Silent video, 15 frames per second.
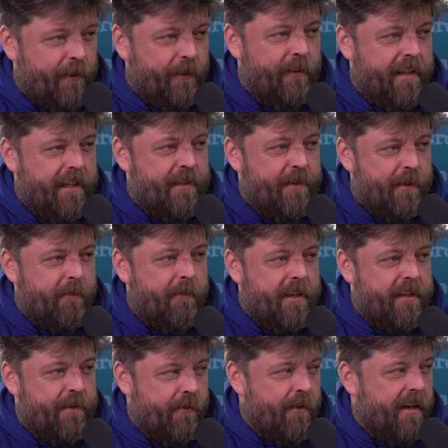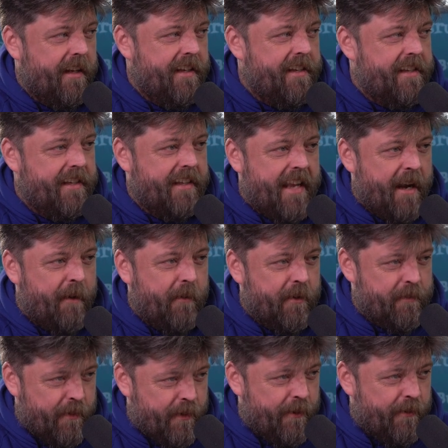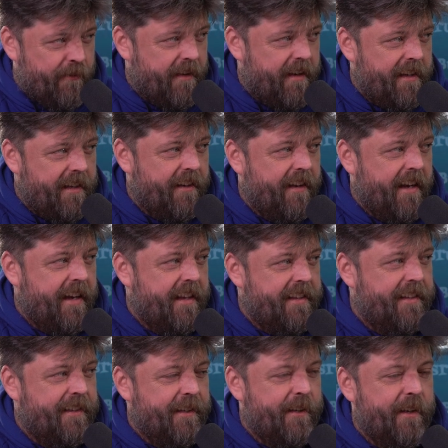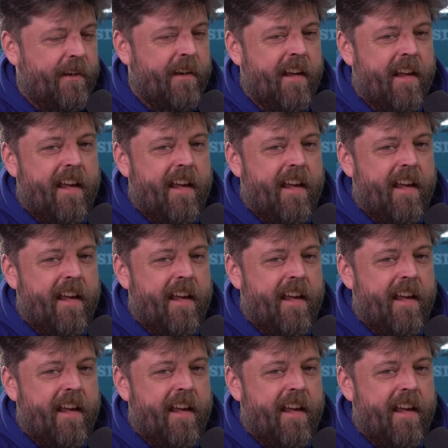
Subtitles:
long it took me to write this and how much proofreading I had to do,